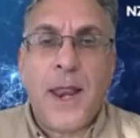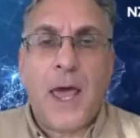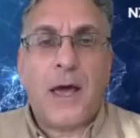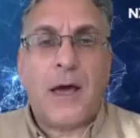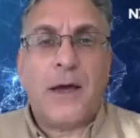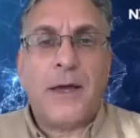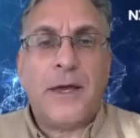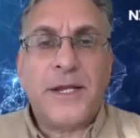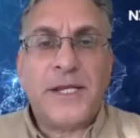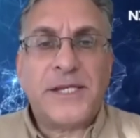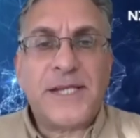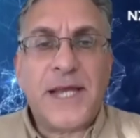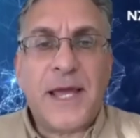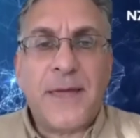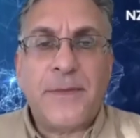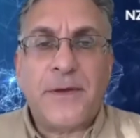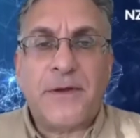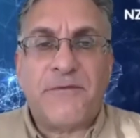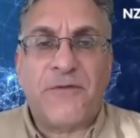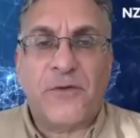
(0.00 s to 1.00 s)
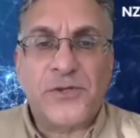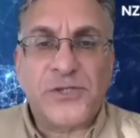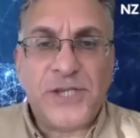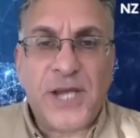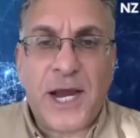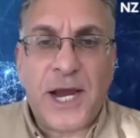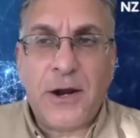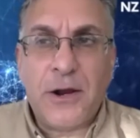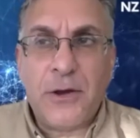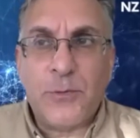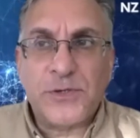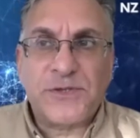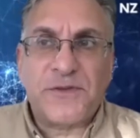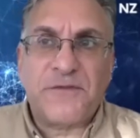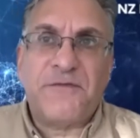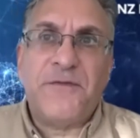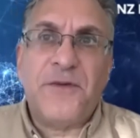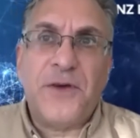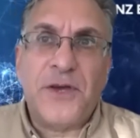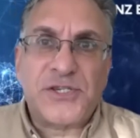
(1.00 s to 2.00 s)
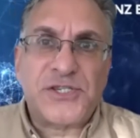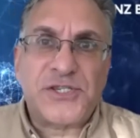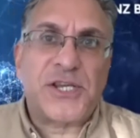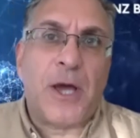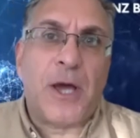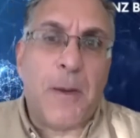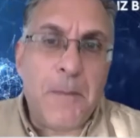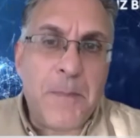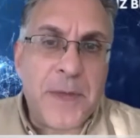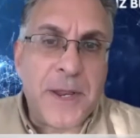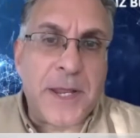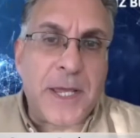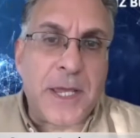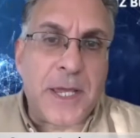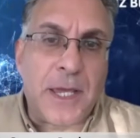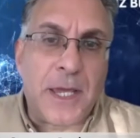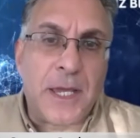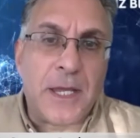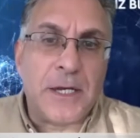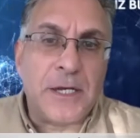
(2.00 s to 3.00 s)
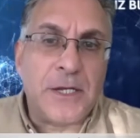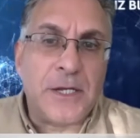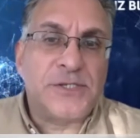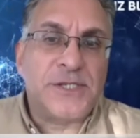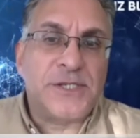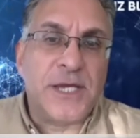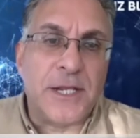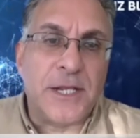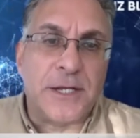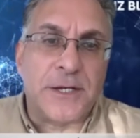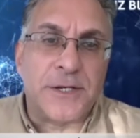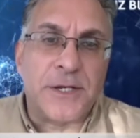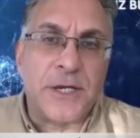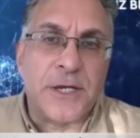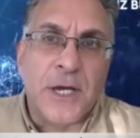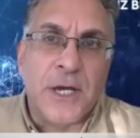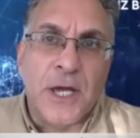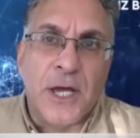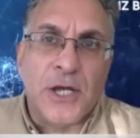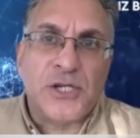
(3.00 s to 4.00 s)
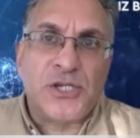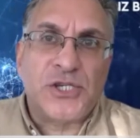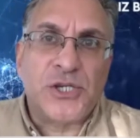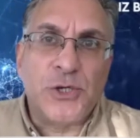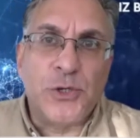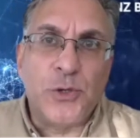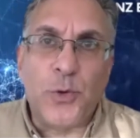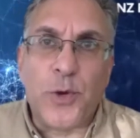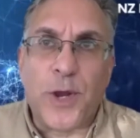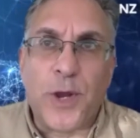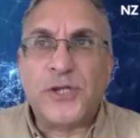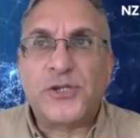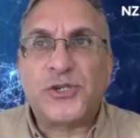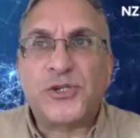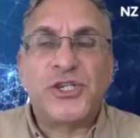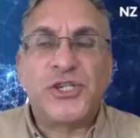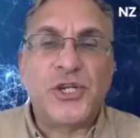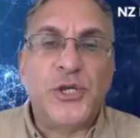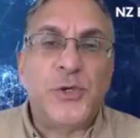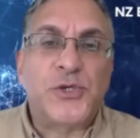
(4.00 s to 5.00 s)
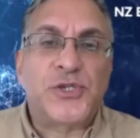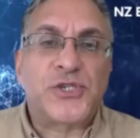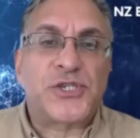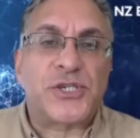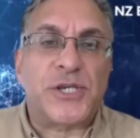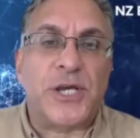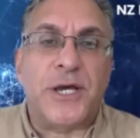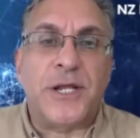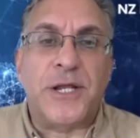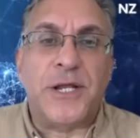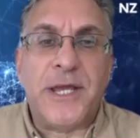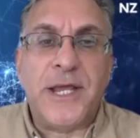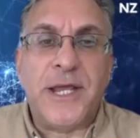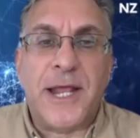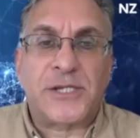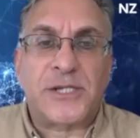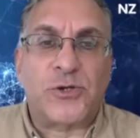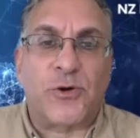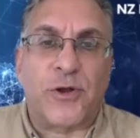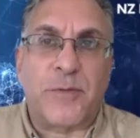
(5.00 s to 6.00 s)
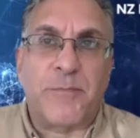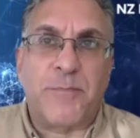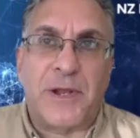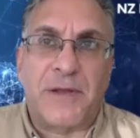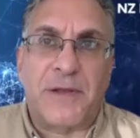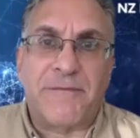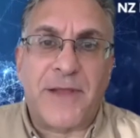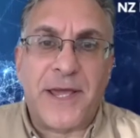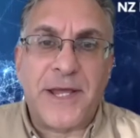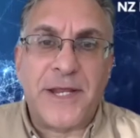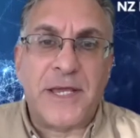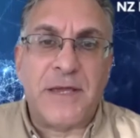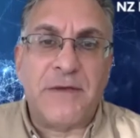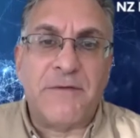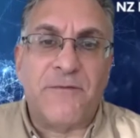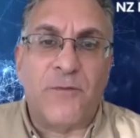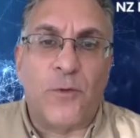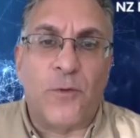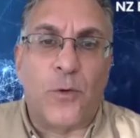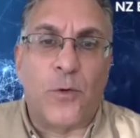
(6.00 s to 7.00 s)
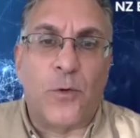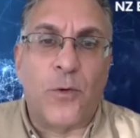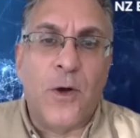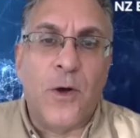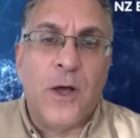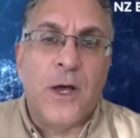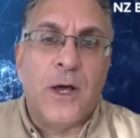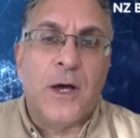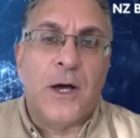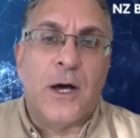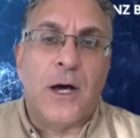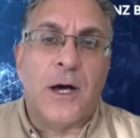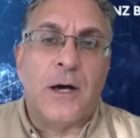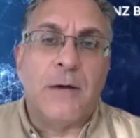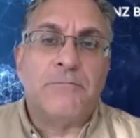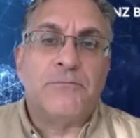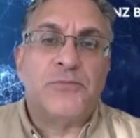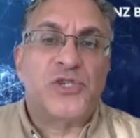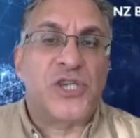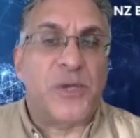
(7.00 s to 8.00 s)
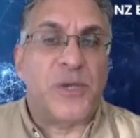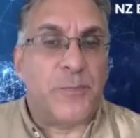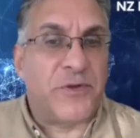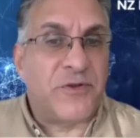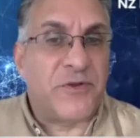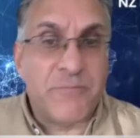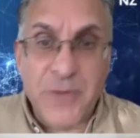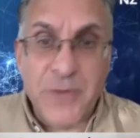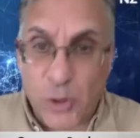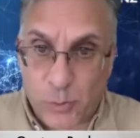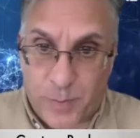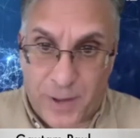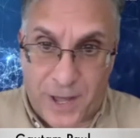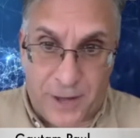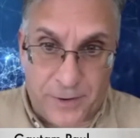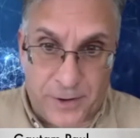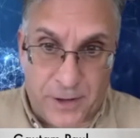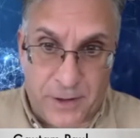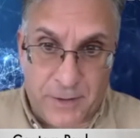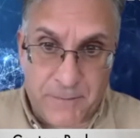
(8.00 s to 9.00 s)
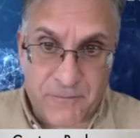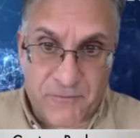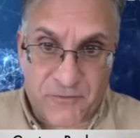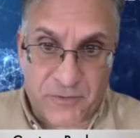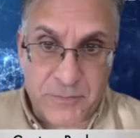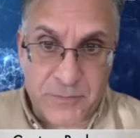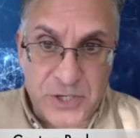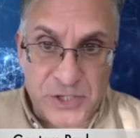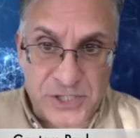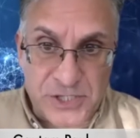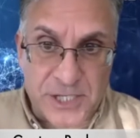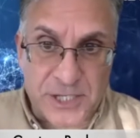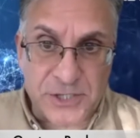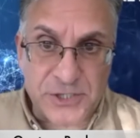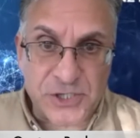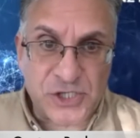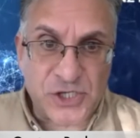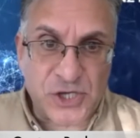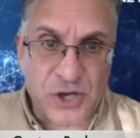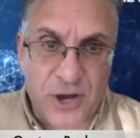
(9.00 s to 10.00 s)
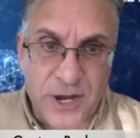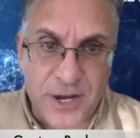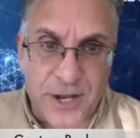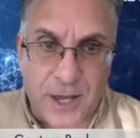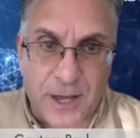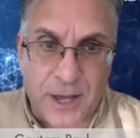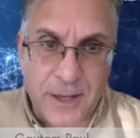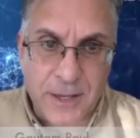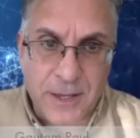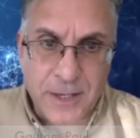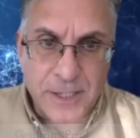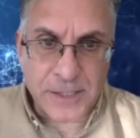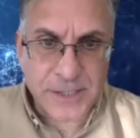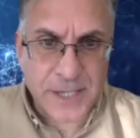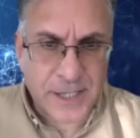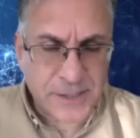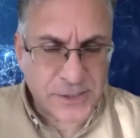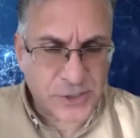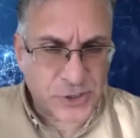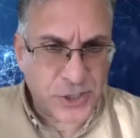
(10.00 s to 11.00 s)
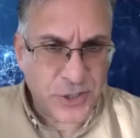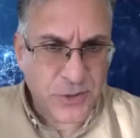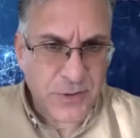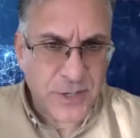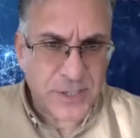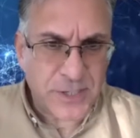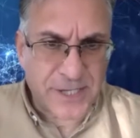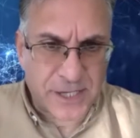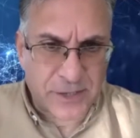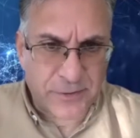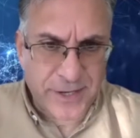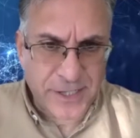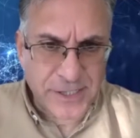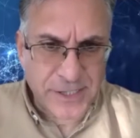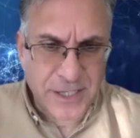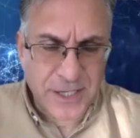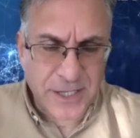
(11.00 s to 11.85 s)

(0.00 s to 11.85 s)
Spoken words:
I understand that Fonterra was the first company in New Zealand to introduce an electronic bill of lading for shipment of milk powder from New Zealand to China. Is that true? Is that correct?